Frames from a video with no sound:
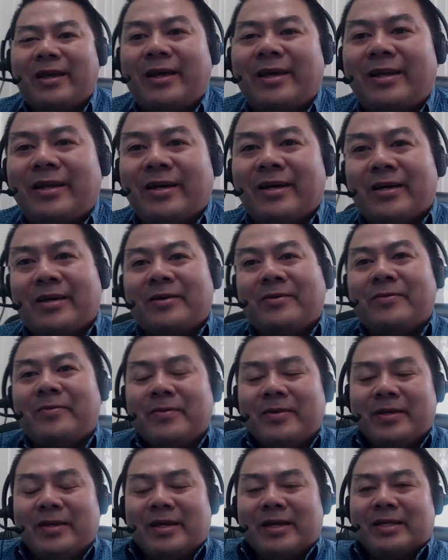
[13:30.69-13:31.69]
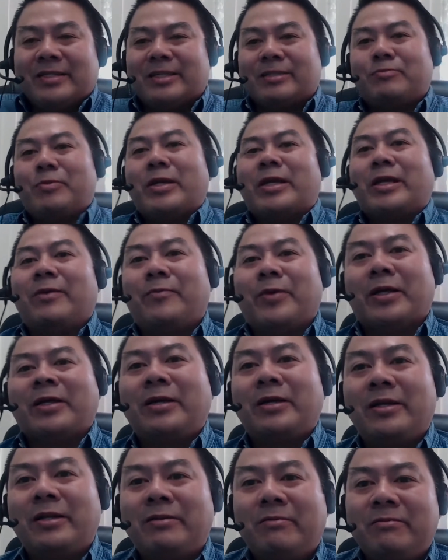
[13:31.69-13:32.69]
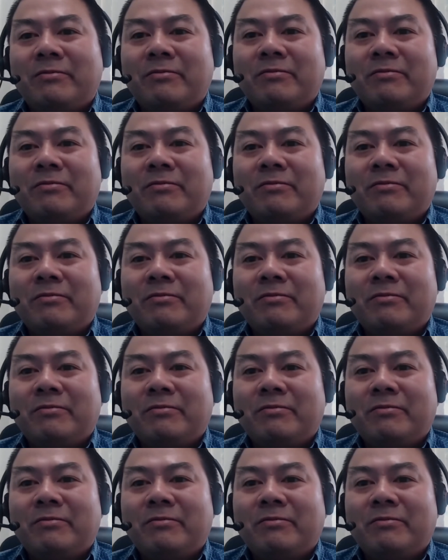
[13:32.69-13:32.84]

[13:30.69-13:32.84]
And uh, it's just become a good